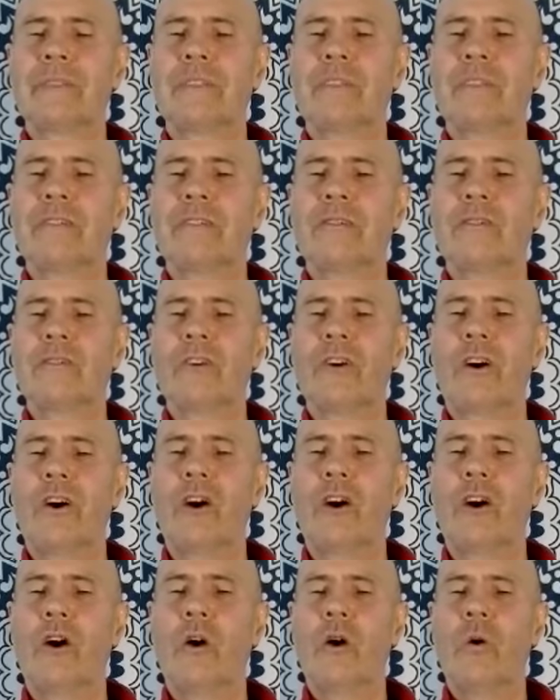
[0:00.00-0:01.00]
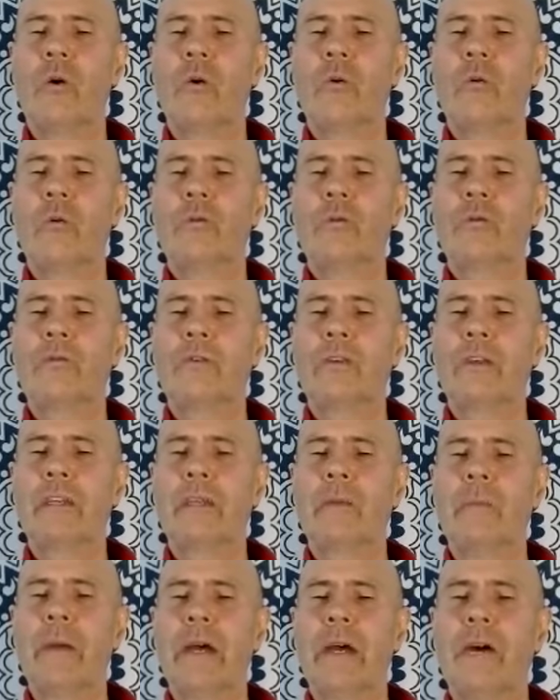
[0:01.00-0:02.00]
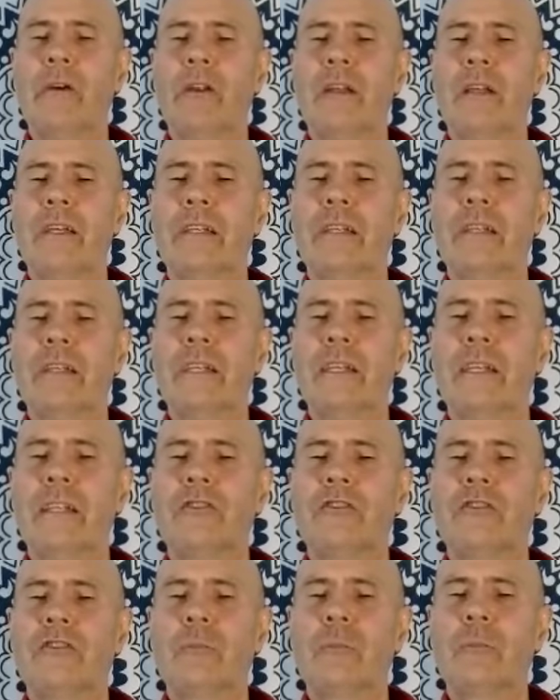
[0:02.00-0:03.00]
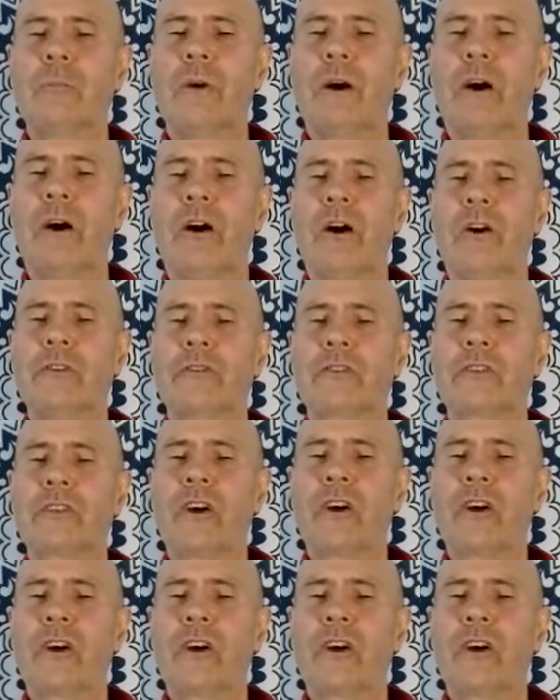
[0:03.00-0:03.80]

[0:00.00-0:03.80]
This is your whole female lineage and past